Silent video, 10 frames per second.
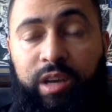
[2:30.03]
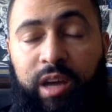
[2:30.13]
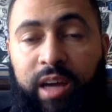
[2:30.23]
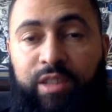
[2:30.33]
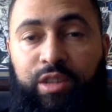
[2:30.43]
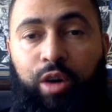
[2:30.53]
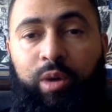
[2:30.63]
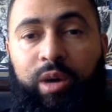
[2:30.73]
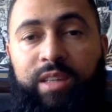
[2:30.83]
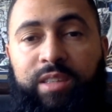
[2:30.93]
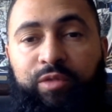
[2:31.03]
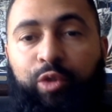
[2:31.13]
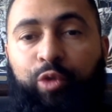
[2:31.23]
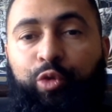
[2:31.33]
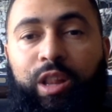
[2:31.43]
As always, feel
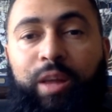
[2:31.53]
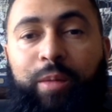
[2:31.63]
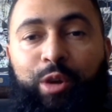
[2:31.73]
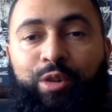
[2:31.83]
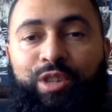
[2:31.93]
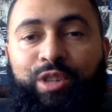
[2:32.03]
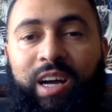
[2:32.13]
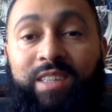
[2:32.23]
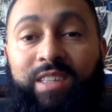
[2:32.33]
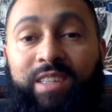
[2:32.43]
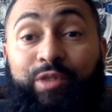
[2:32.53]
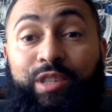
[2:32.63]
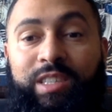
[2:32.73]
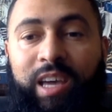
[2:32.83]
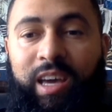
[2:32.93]
free to let me know what you guys like for
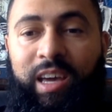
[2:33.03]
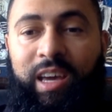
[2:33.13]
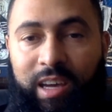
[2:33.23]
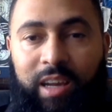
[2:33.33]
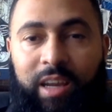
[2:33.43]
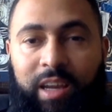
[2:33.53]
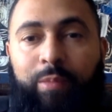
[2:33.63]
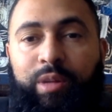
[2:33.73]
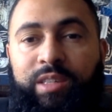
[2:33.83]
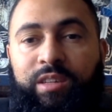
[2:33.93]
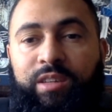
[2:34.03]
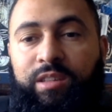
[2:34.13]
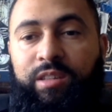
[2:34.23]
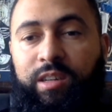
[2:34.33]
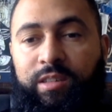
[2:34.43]
today. God bless and good luck.